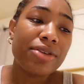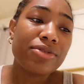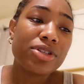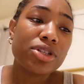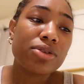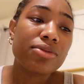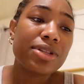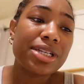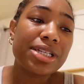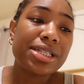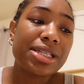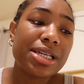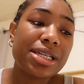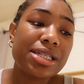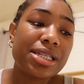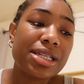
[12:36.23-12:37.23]
so this
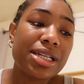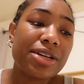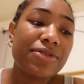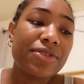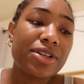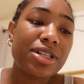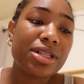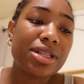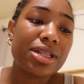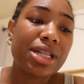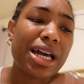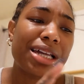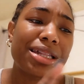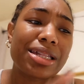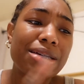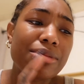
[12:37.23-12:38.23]
isn't even
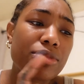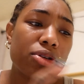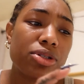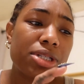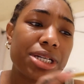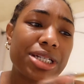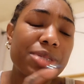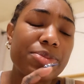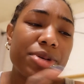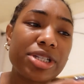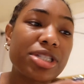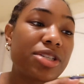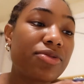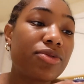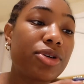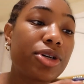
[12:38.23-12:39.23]
like the most
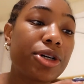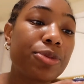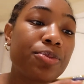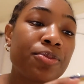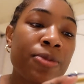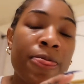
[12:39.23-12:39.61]
expensive one,